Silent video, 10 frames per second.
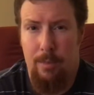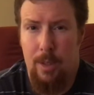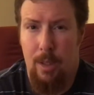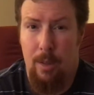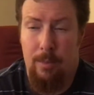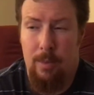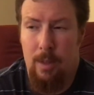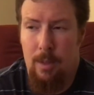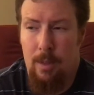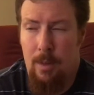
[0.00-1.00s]
So
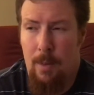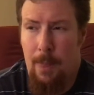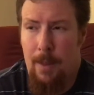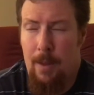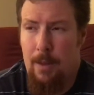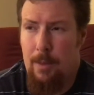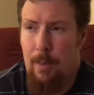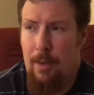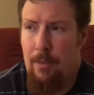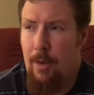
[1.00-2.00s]

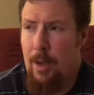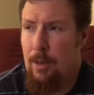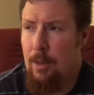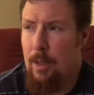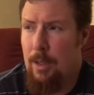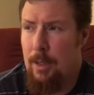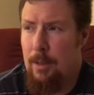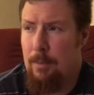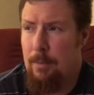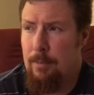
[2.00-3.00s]
my
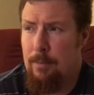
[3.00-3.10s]
final